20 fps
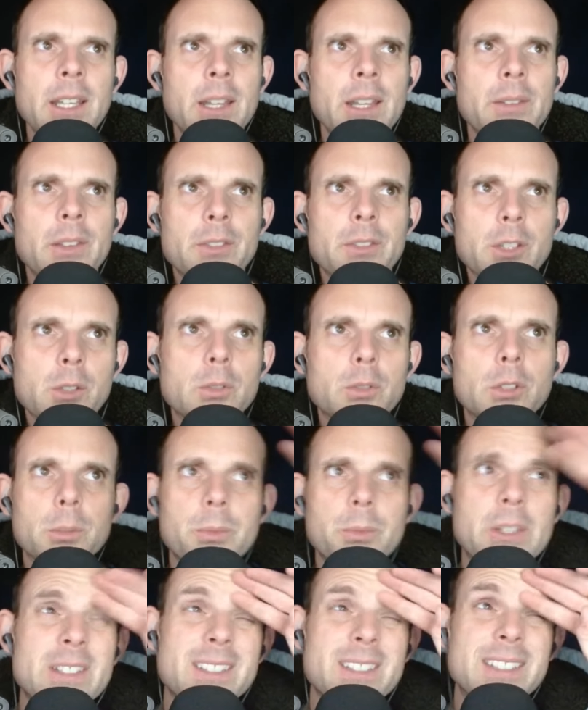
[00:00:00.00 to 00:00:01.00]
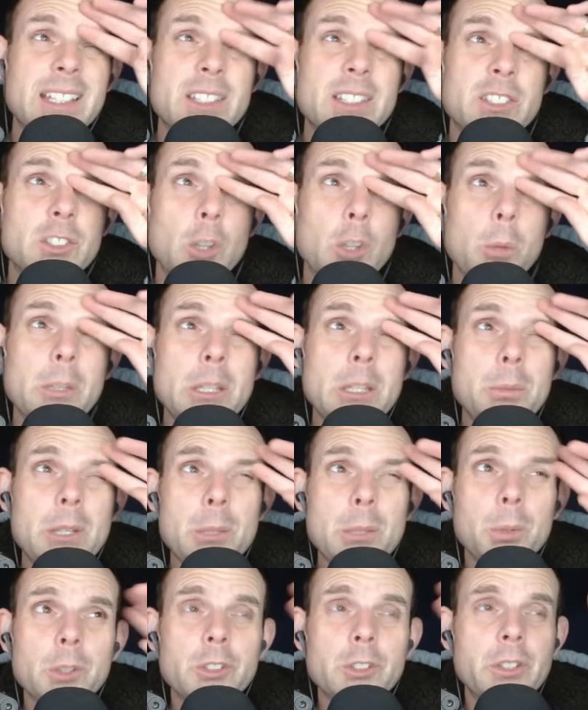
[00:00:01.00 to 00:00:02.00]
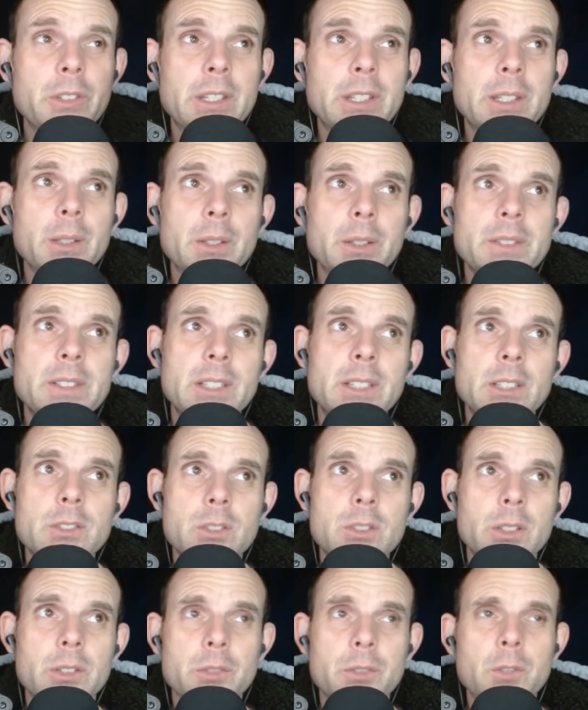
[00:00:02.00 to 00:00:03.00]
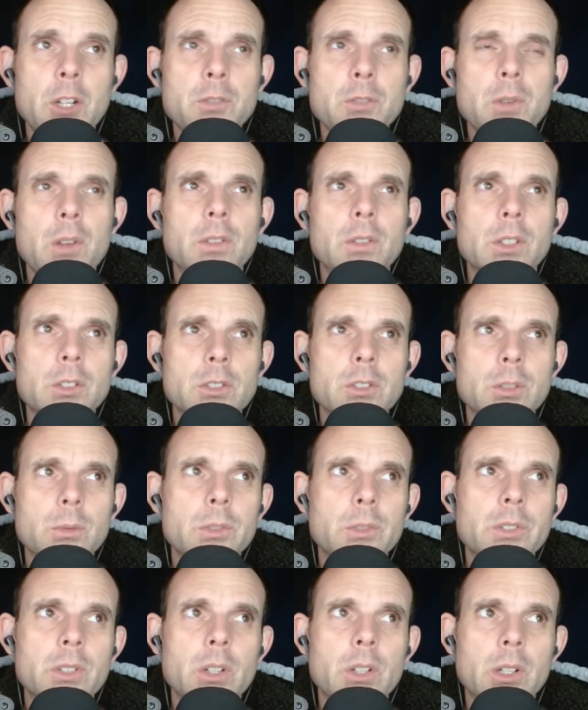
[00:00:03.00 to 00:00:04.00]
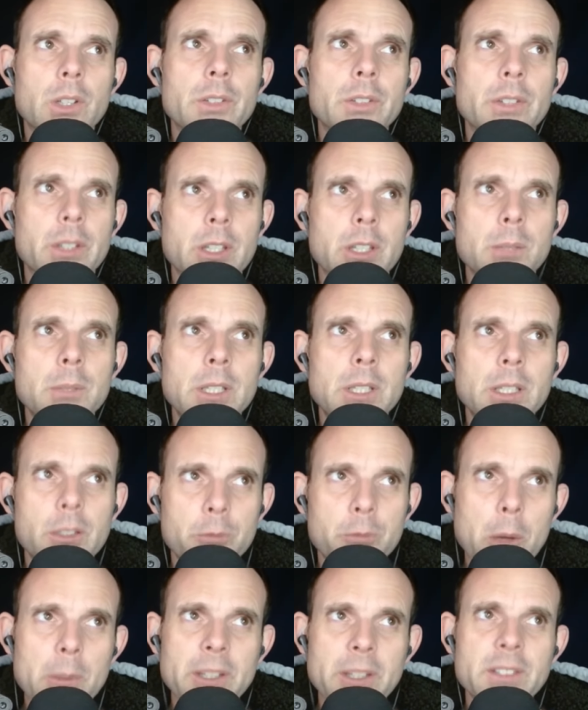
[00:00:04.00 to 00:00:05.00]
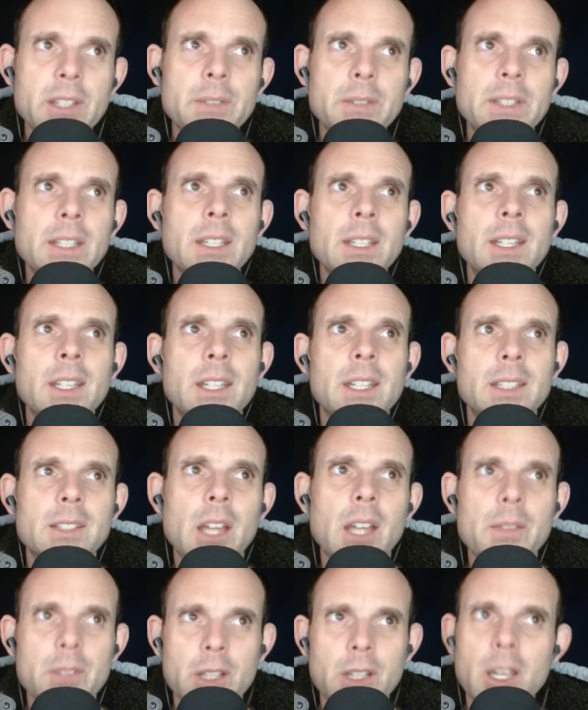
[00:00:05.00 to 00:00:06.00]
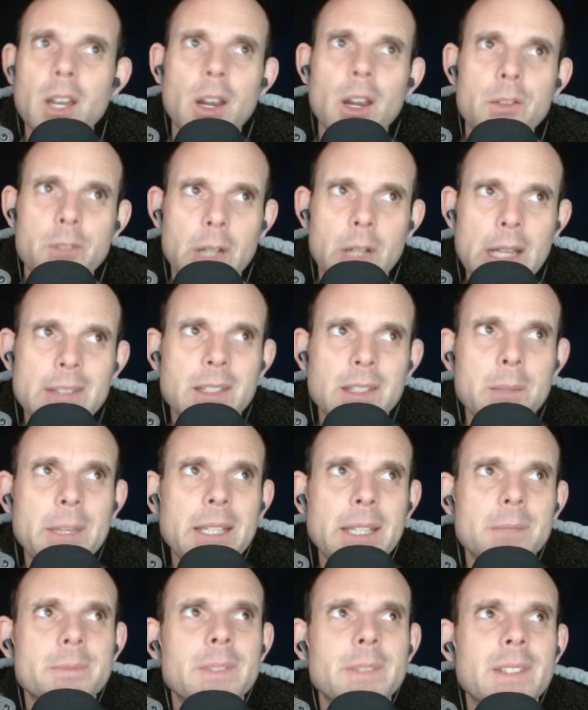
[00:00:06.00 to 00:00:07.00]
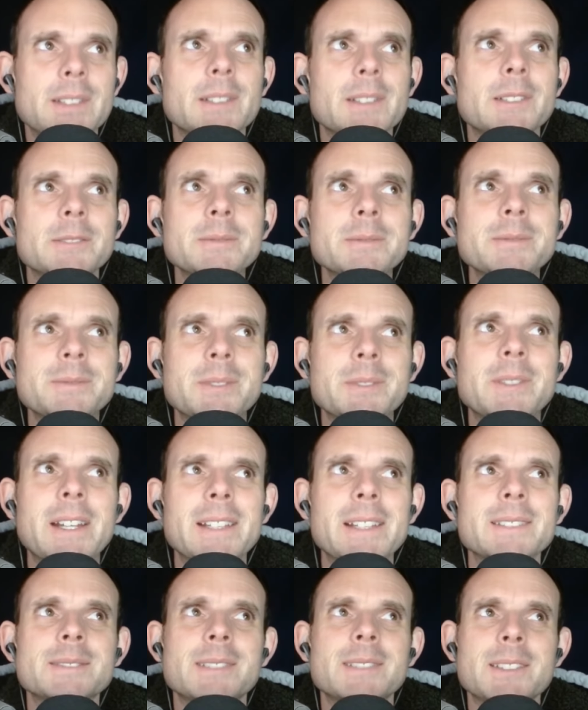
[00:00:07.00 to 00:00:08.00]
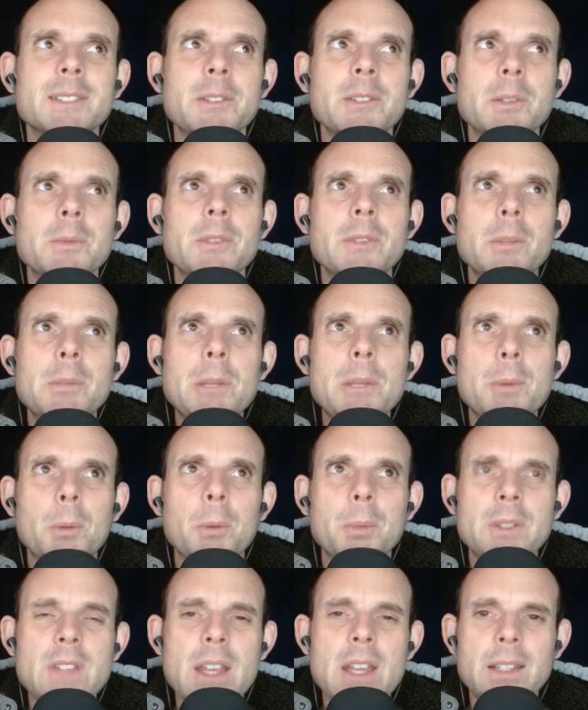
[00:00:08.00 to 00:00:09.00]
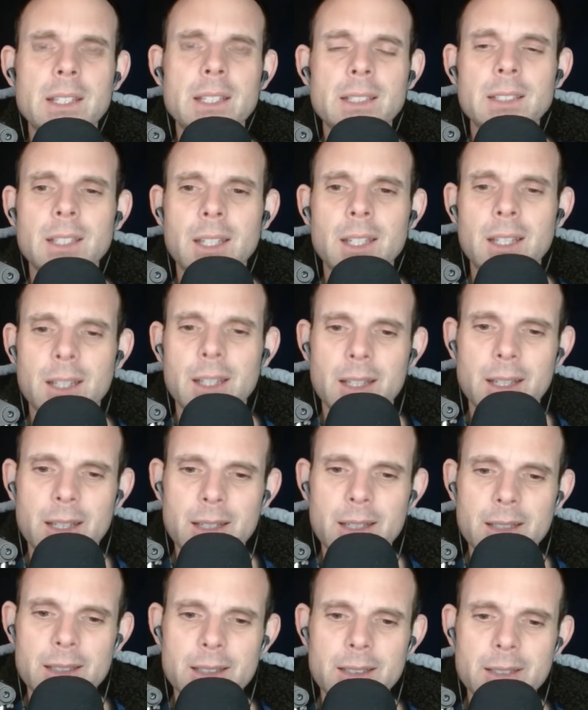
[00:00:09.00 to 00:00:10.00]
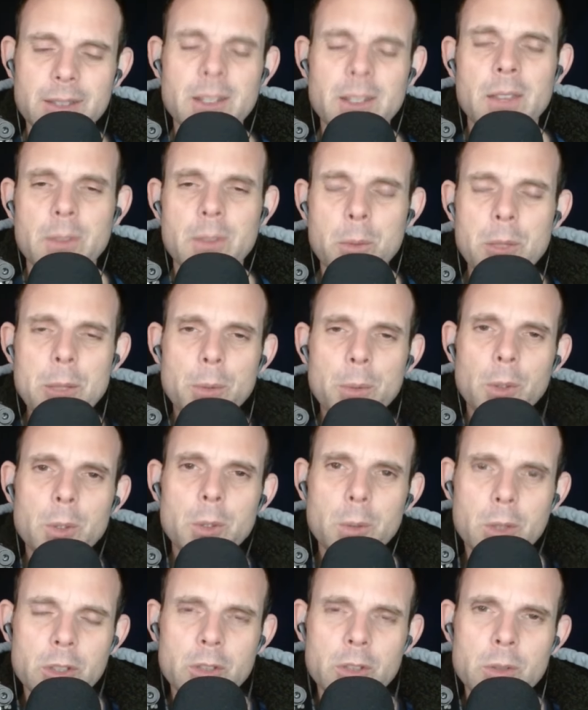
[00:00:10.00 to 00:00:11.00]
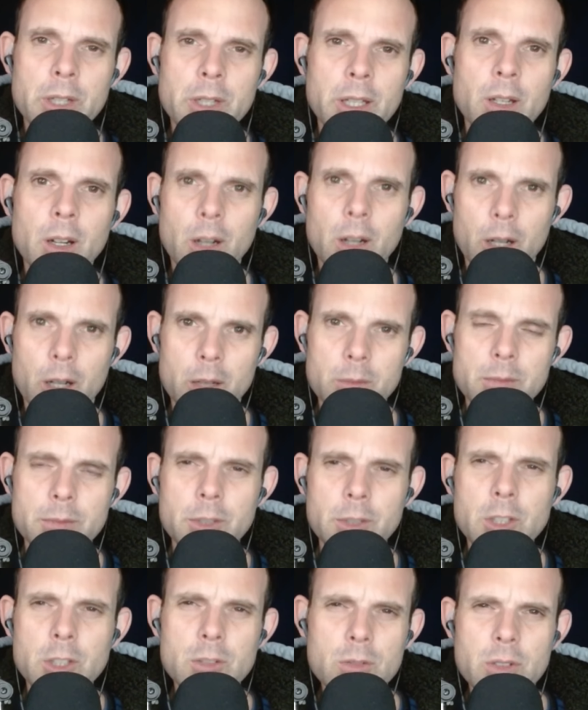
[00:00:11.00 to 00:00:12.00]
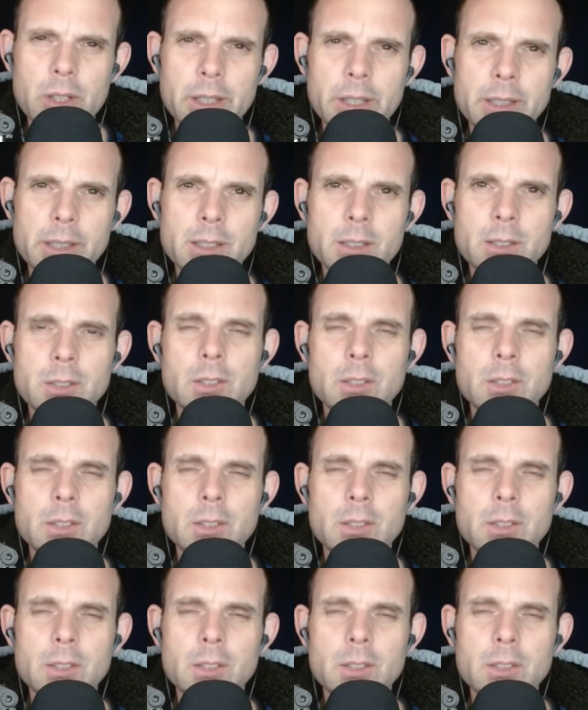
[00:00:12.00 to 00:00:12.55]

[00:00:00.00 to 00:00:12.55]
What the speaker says: that the group that sent so many people to the guillotine during the French Revolution was called the Committee of Public Safety, not the Cut Off Their Heads Committee. So, right. So the people pretending, the people who are doing harm, usually